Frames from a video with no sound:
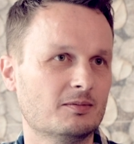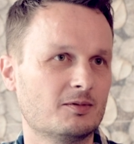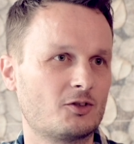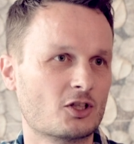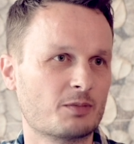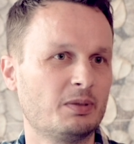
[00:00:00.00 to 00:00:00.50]

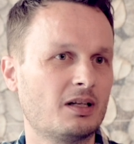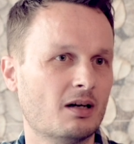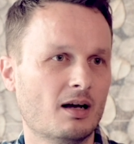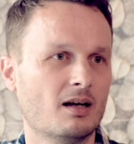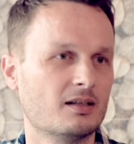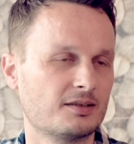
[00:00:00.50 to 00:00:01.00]
just
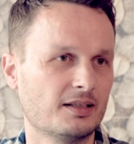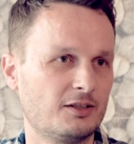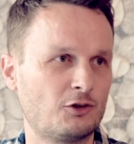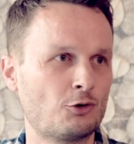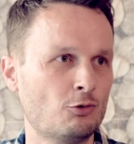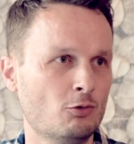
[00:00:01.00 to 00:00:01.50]
because a
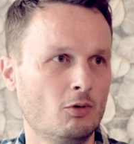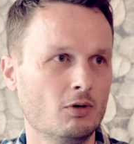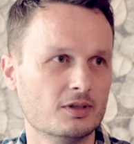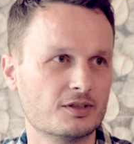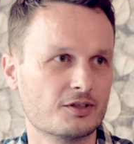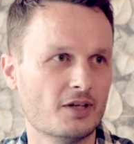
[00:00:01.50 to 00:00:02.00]

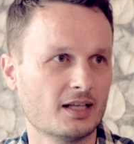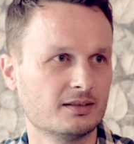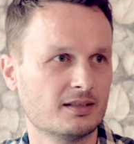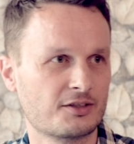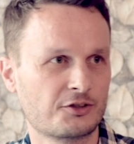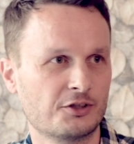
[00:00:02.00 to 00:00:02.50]
tool is not
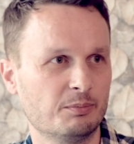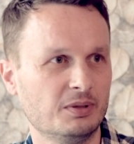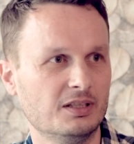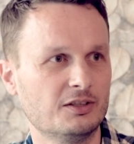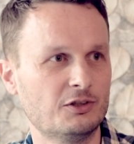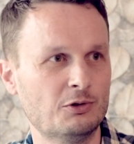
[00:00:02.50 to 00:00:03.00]
necessarily
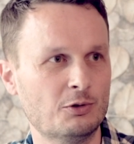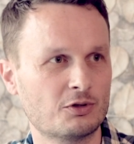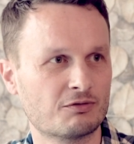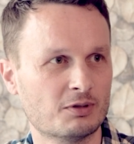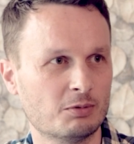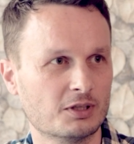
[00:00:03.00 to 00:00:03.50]
being
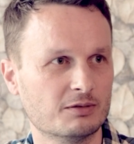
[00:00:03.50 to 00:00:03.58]
used for what